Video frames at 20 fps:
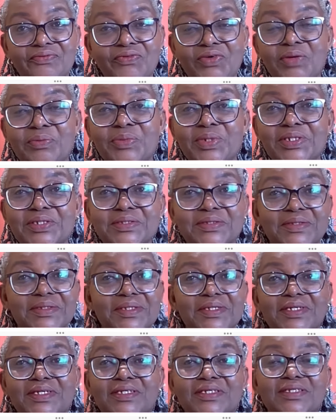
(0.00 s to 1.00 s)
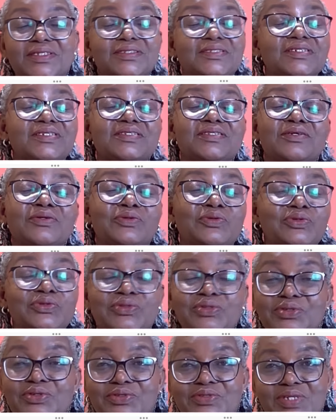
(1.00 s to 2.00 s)
Families, it's just a
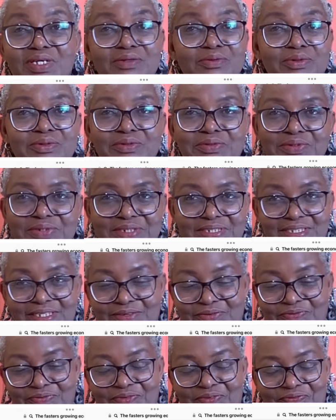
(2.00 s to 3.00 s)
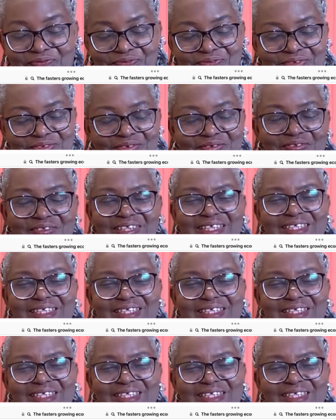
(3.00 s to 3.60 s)
good news I want to share with you.